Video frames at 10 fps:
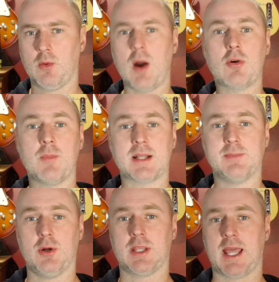Welcome back to
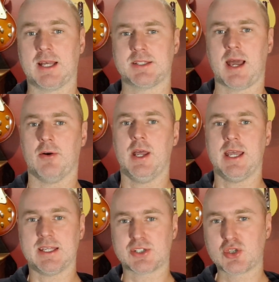Border Cats. Now,
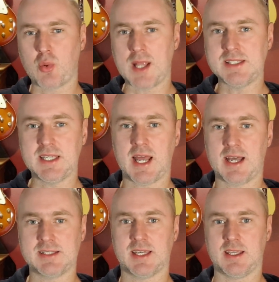it's twenty
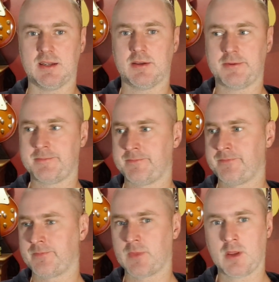nineteen.
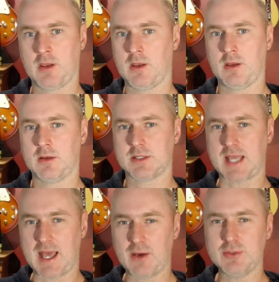So
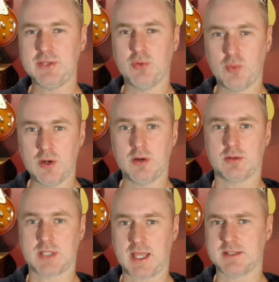how did the
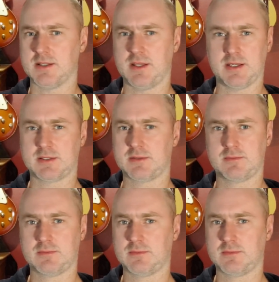world get to this?